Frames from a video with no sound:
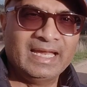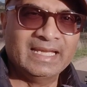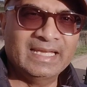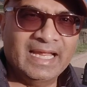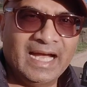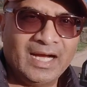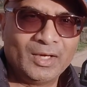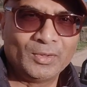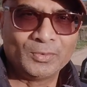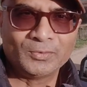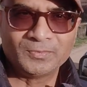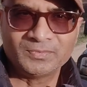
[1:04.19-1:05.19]

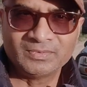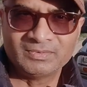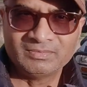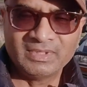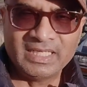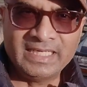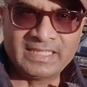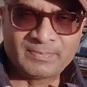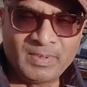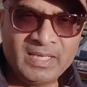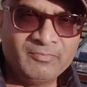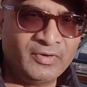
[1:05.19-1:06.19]
Now, it's
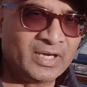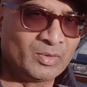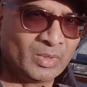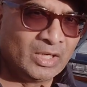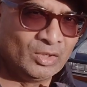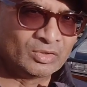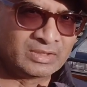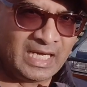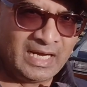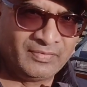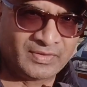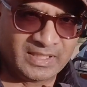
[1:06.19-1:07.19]
been very well looked
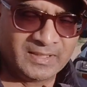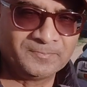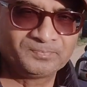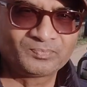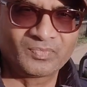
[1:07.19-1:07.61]
after,